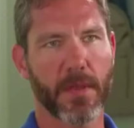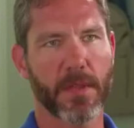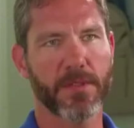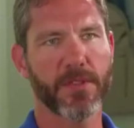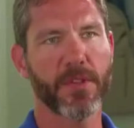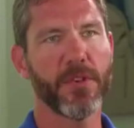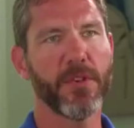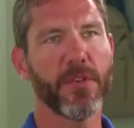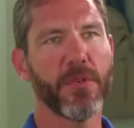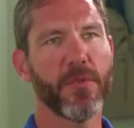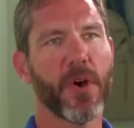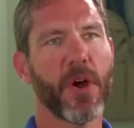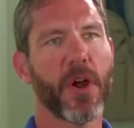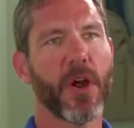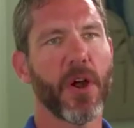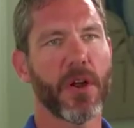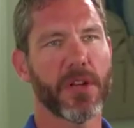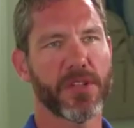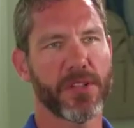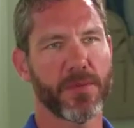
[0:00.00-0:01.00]
It's who you
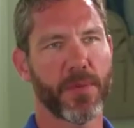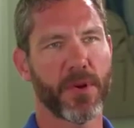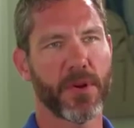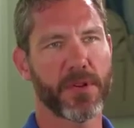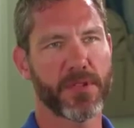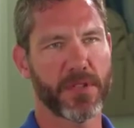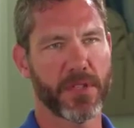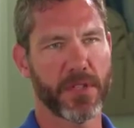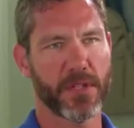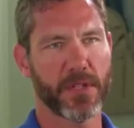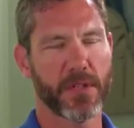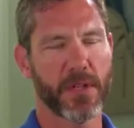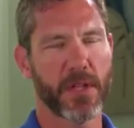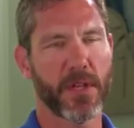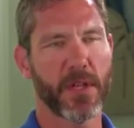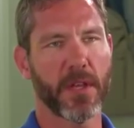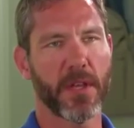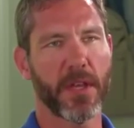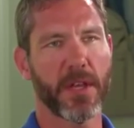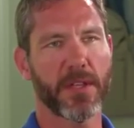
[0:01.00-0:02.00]
are as a person.
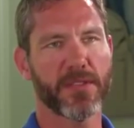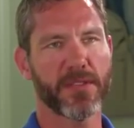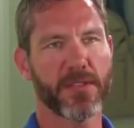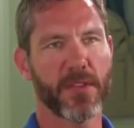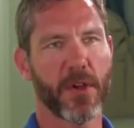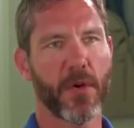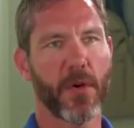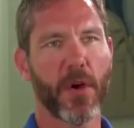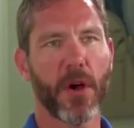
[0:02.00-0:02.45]
And so